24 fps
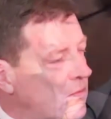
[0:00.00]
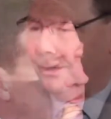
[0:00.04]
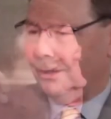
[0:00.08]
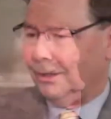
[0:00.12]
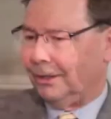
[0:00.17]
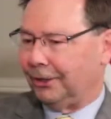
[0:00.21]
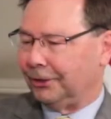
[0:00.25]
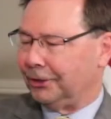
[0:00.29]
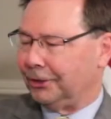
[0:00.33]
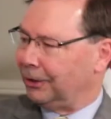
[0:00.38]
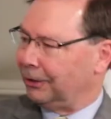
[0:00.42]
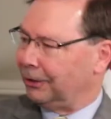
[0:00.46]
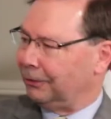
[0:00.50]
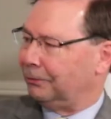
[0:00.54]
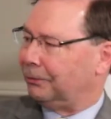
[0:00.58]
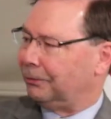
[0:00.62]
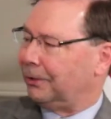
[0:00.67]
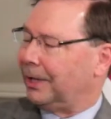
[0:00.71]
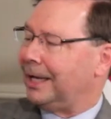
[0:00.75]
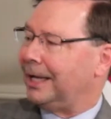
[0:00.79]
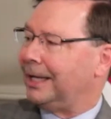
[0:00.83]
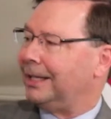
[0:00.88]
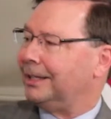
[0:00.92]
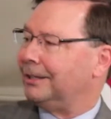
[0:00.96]
they're
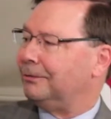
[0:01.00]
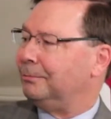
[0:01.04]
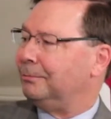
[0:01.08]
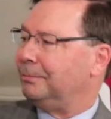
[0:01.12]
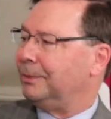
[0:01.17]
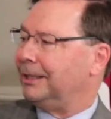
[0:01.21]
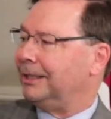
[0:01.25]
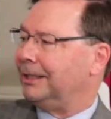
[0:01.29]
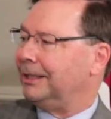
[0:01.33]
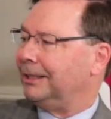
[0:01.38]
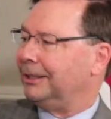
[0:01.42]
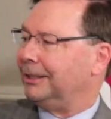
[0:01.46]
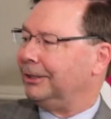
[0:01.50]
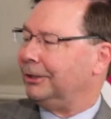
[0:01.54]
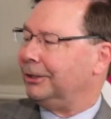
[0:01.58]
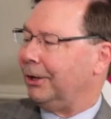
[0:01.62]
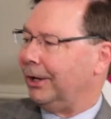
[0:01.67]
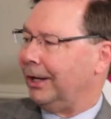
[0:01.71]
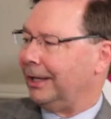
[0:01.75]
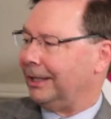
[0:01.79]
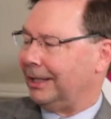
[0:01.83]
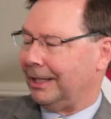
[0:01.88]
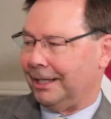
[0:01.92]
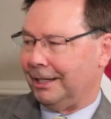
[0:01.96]
afraid of being
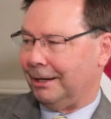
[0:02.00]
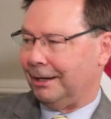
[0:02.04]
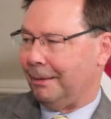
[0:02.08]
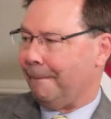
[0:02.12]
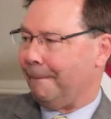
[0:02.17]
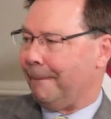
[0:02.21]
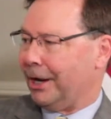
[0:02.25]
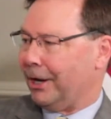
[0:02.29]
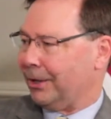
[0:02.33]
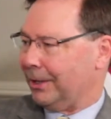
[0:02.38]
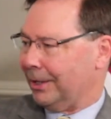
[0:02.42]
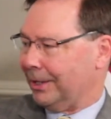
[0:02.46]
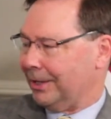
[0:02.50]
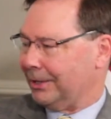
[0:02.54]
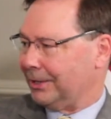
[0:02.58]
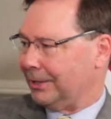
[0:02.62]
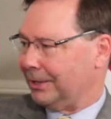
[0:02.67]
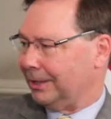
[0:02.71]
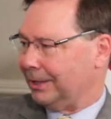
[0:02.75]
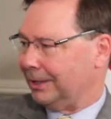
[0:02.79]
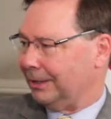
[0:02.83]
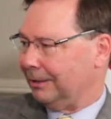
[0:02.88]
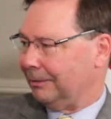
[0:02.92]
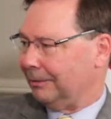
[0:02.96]
caught and
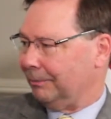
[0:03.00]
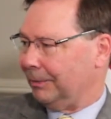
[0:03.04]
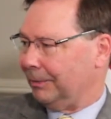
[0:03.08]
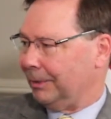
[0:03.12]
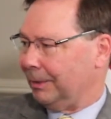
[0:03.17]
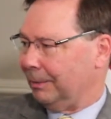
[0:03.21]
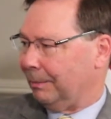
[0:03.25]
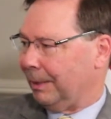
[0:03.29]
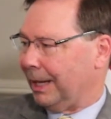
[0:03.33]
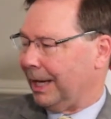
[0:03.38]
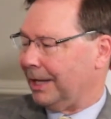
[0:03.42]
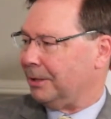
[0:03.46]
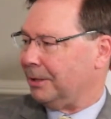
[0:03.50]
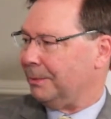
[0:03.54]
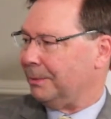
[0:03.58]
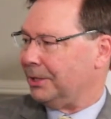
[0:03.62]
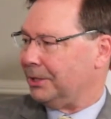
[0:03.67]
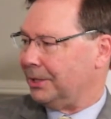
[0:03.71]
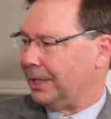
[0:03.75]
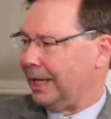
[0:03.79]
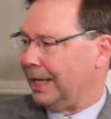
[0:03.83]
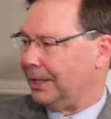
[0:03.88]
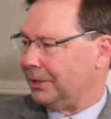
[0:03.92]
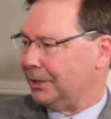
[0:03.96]
embarrassed by the
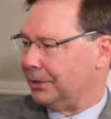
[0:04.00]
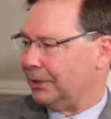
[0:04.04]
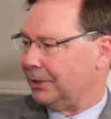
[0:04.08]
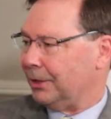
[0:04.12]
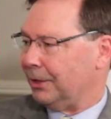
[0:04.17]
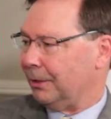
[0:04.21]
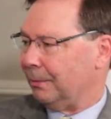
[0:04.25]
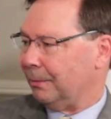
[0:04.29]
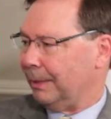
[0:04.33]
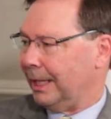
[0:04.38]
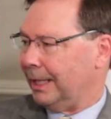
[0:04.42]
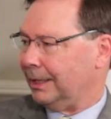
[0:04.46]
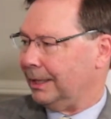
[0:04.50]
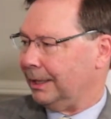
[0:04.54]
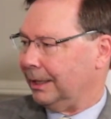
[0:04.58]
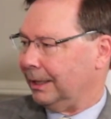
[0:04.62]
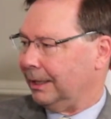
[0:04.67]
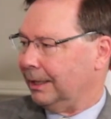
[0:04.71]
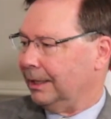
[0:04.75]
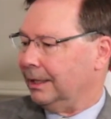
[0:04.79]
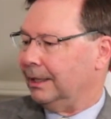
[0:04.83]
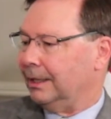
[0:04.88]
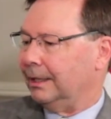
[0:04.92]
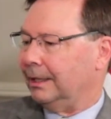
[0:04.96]
mistakes they're
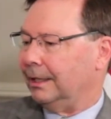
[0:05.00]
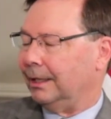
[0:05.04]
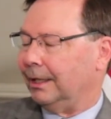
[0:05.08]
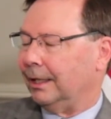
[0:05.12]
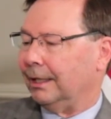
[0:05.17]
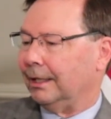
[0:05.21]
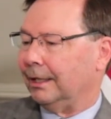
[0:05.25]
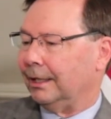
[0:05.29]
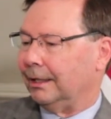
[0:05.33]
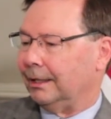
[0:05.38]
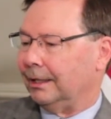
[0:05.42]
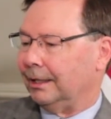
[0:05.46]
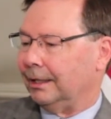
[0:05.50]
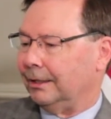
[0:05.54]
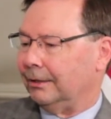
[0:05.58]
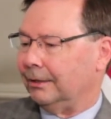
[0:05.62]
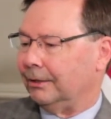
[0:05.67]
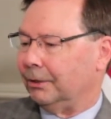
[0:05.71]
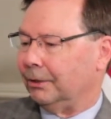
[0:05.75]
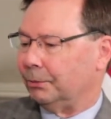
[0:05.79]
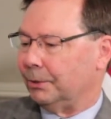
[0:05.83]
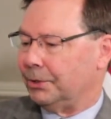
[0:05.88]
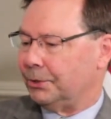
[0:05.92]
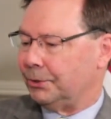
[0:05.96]
making. That
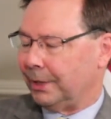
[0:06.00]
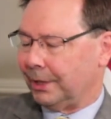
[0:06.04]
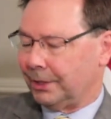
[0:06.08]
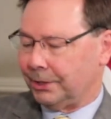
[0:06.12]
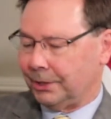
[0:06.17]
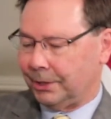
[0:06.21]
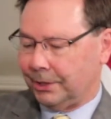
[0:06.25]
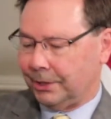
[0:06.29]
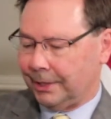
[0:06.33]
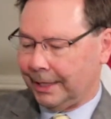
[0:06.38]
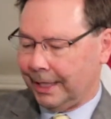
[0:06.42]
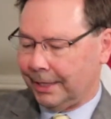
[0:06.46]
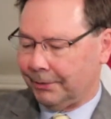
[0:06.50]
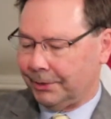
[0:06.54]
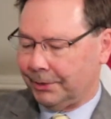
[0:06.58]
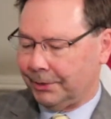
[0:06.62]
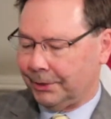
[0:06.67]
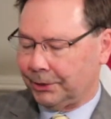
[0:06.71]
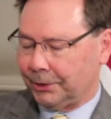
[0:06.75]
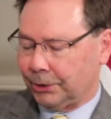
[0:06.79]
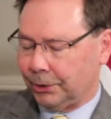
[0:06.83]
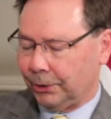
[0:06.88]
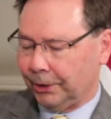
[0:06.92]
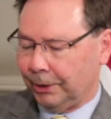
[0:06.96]
restriction
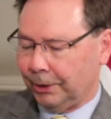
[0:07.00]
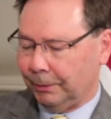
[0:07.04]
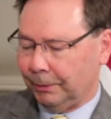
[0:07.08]
only